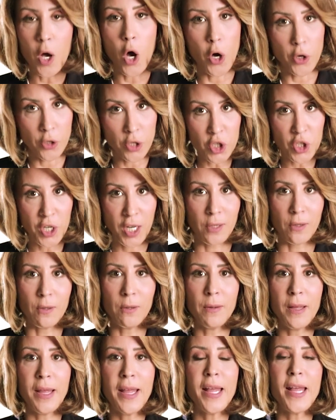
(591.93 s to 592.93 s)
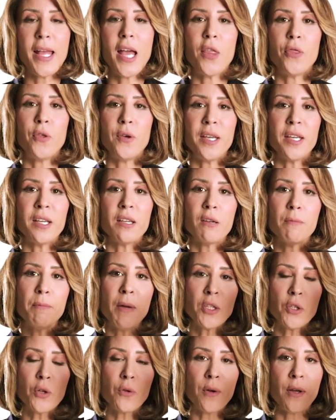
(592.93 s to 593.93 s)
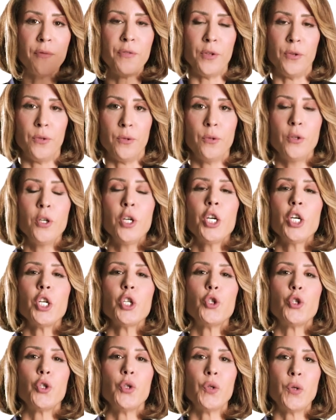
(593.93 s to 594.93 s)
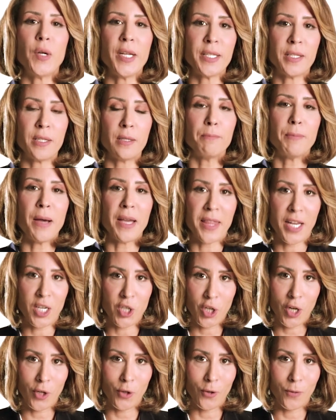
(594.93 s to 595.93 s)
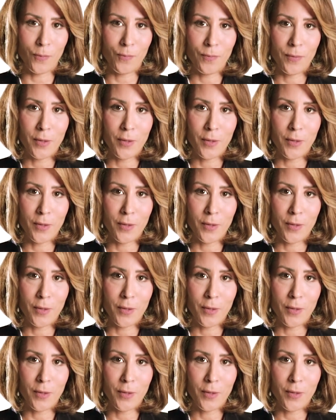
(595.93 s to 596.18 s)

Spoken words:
on a channel and the incremental revenue generated by that channel.